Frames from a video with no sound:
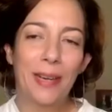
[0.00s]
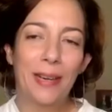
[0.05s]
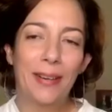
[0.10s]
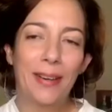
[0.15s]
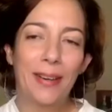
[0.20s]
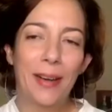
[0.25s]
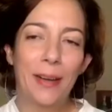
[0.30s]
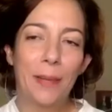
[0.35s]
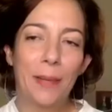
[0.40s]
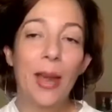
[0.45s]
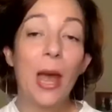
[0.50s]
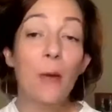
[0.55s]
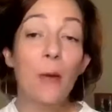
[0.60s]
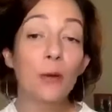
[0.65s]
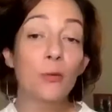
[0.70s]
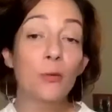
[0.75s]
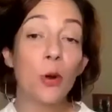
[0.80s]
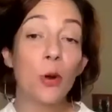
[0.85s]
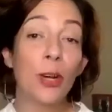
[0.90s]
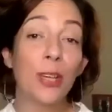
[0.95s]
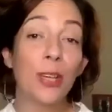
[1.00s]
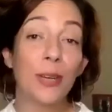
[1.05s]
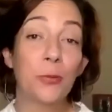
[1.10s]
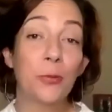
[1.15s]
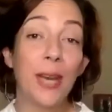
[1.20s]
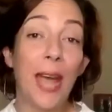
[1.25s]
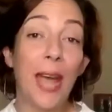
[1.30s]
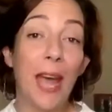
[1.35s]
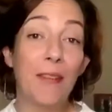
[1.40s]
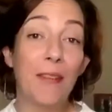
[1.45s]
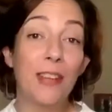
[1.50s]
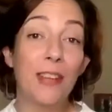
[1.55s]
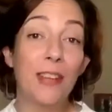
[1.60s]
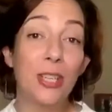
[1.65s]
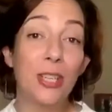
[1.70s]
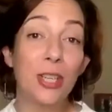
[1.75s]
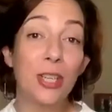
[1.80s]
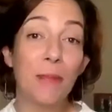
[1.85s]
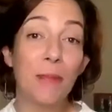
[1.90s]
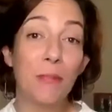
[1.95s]
I was worried that we'd have
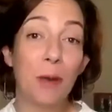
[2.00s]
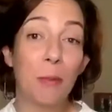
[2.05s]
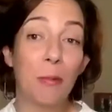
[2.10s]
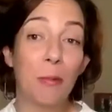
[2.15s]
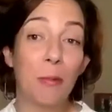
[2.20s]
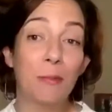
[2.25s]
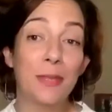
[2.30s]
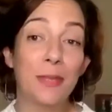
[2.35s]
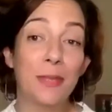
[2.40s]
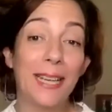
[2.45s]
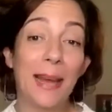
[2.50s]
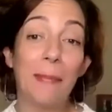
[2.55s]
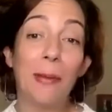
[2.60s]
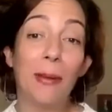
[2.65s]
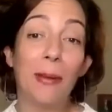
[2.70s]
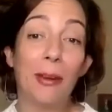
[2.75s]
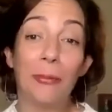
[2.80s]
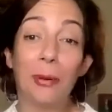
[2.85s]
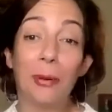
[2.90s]
internet problems in Lebanon,